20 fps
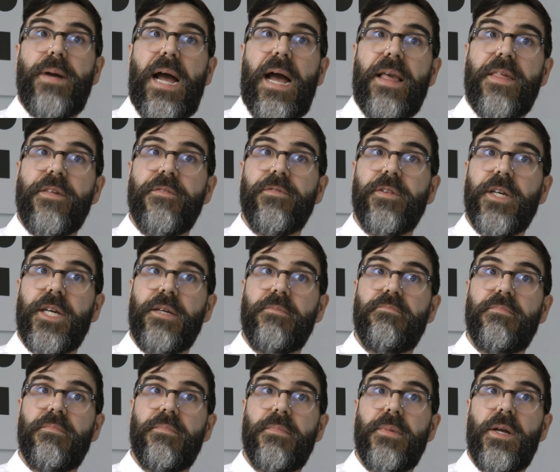passively, mm-hmm.
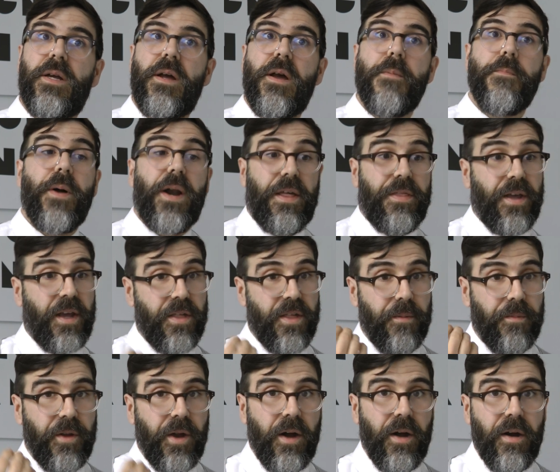but I think it's
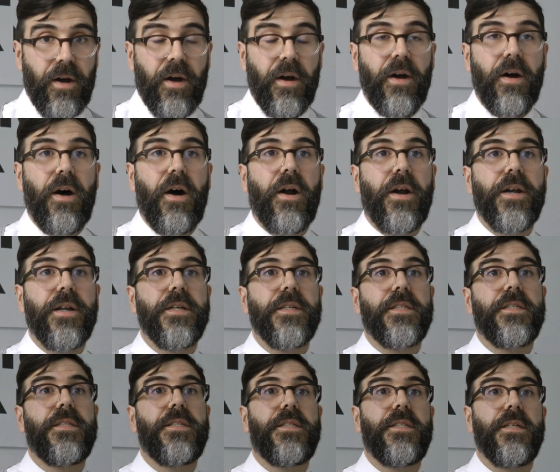up to
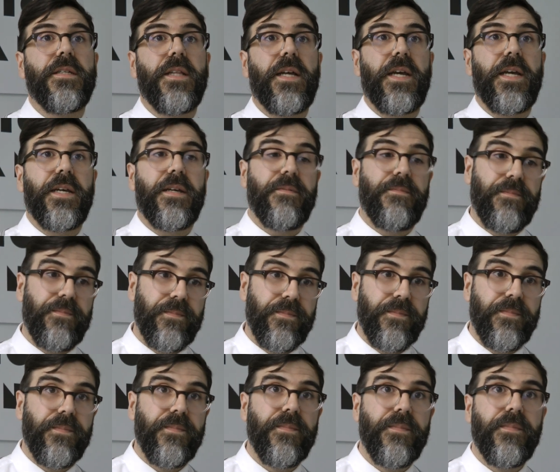artists to like
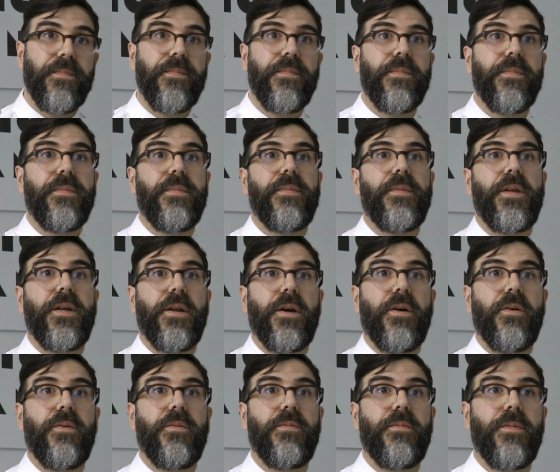you
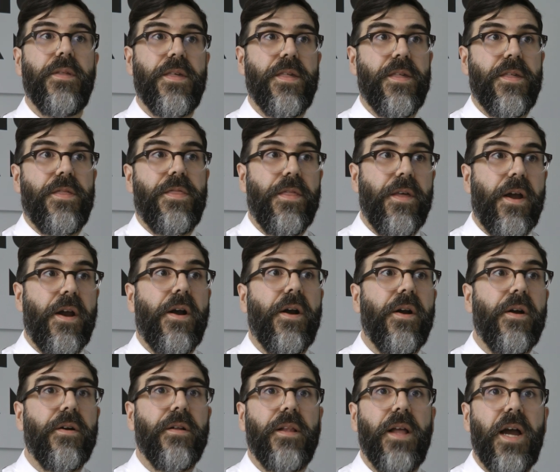know, this is
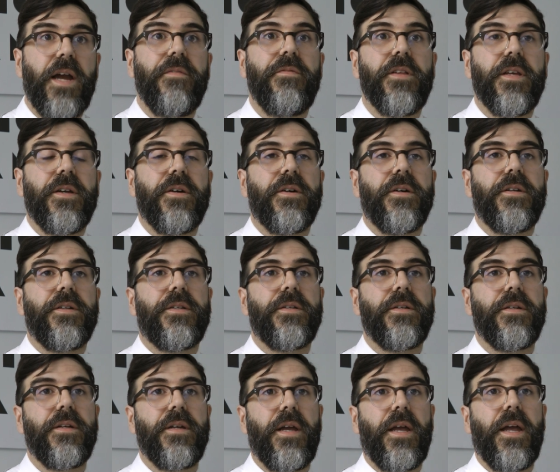their livelihood
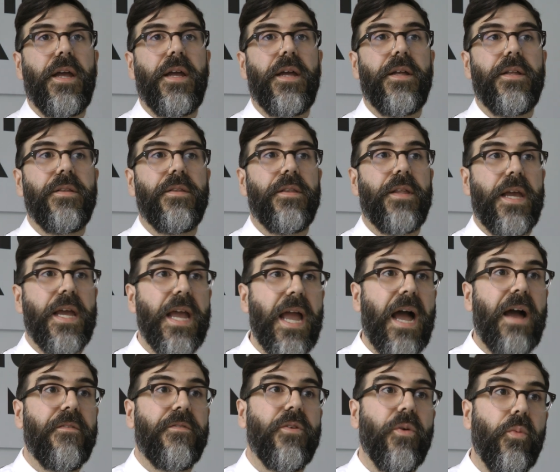and they
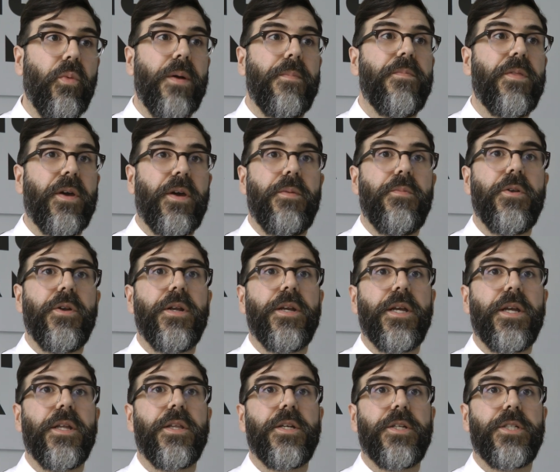have to whip the
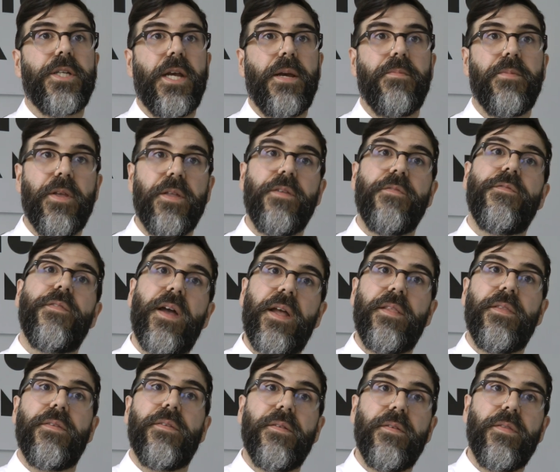community into shape to
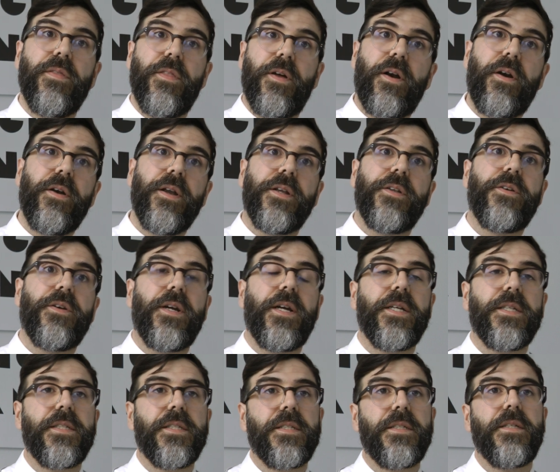defend their
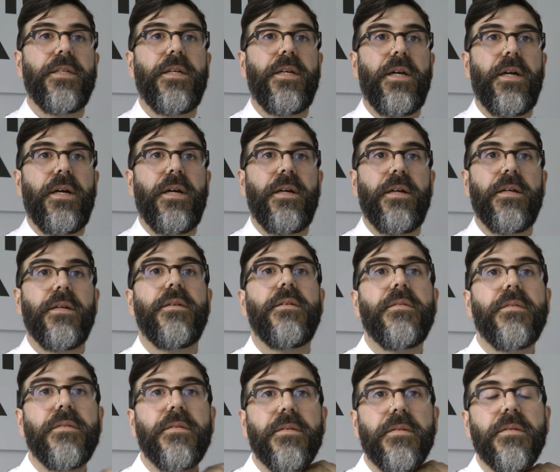interests. Okay, because no, I
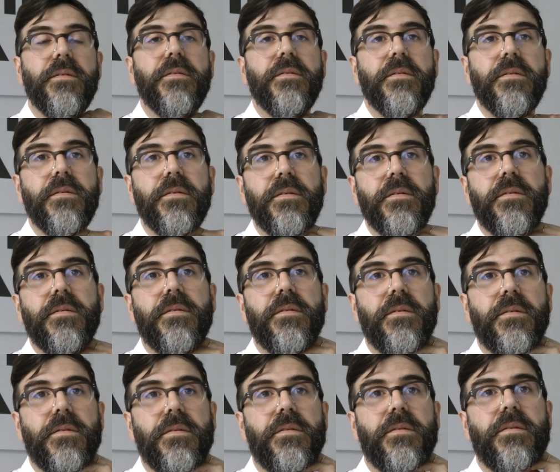always come at it from the,
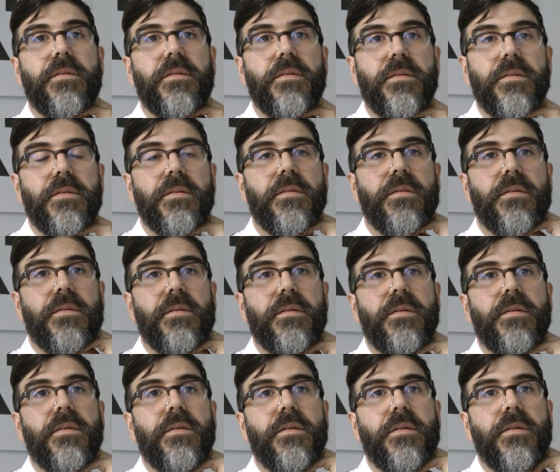the
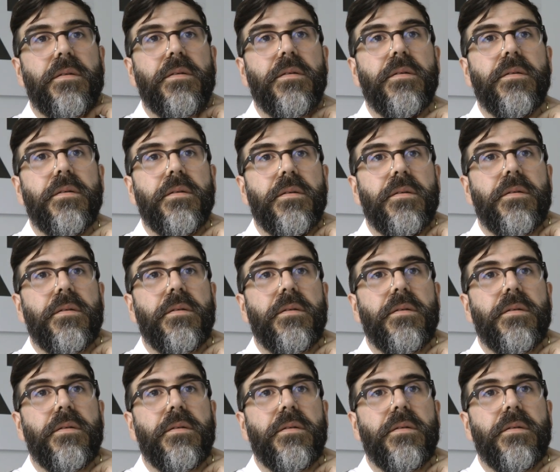side that yeah,